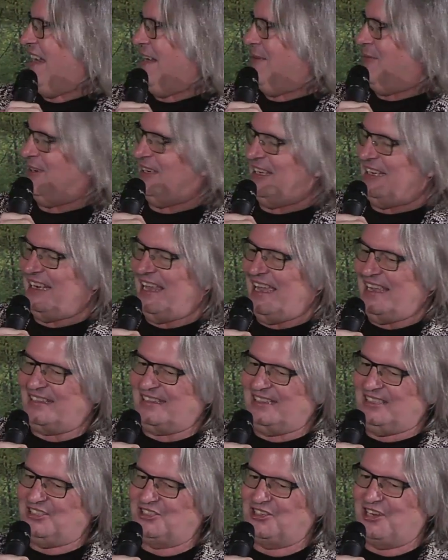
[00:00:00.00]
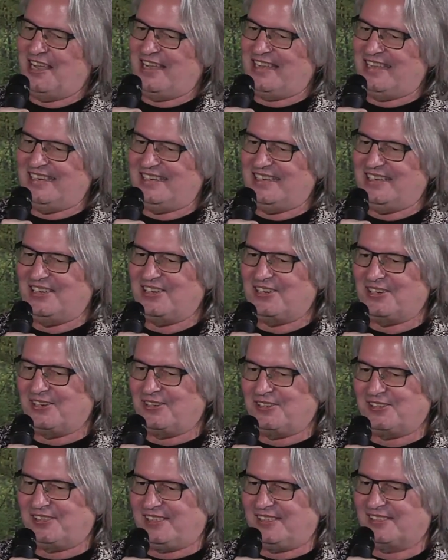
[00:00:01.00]
I really like the giant
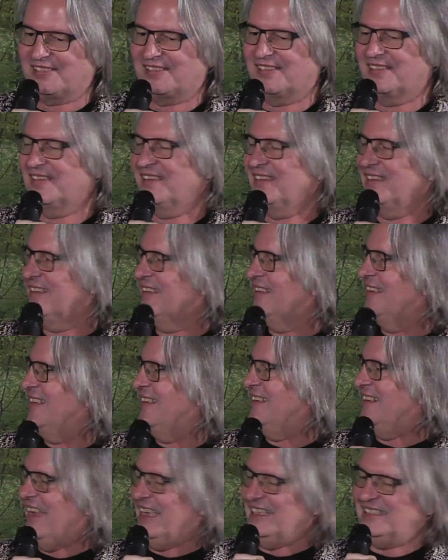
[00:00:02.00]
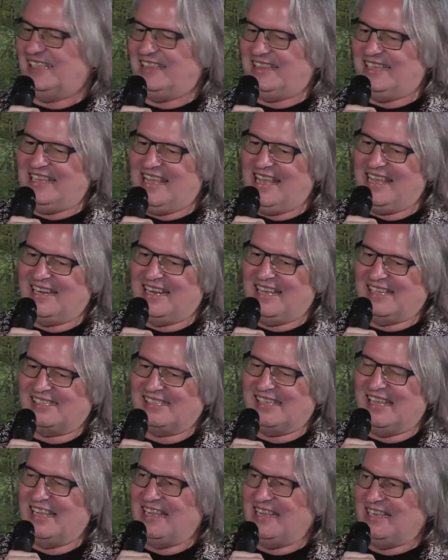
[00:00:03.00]
ears. It's nice that the
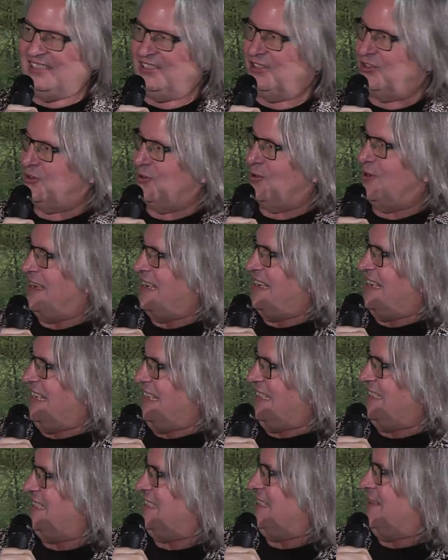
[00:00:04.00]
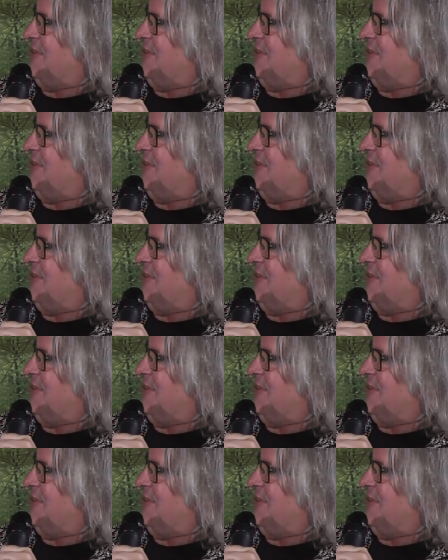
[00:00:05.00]
NSA has joined us.